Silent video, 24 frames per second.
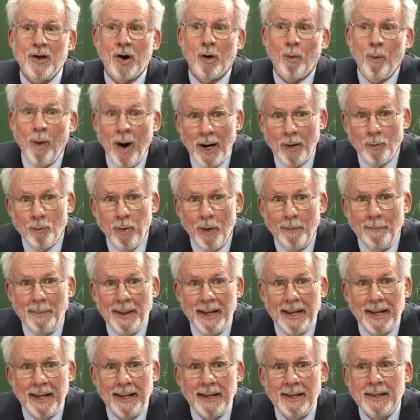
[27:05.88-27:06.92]
their work will
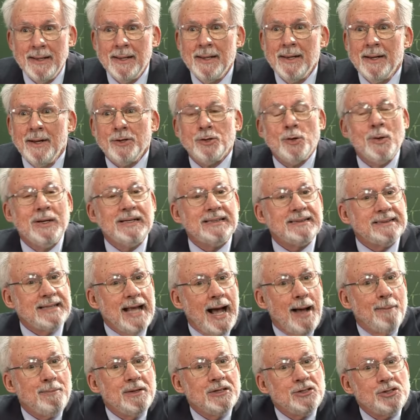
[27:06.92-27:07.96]
be to
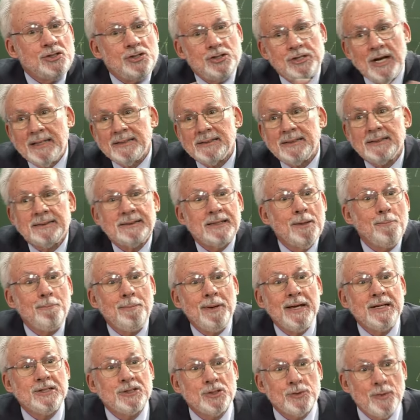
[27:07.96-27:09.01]
establish justice and
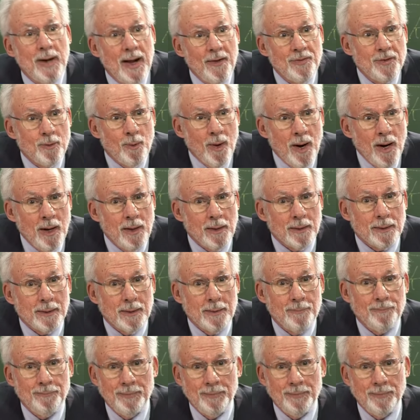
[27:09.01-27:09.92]
peace throughout the world,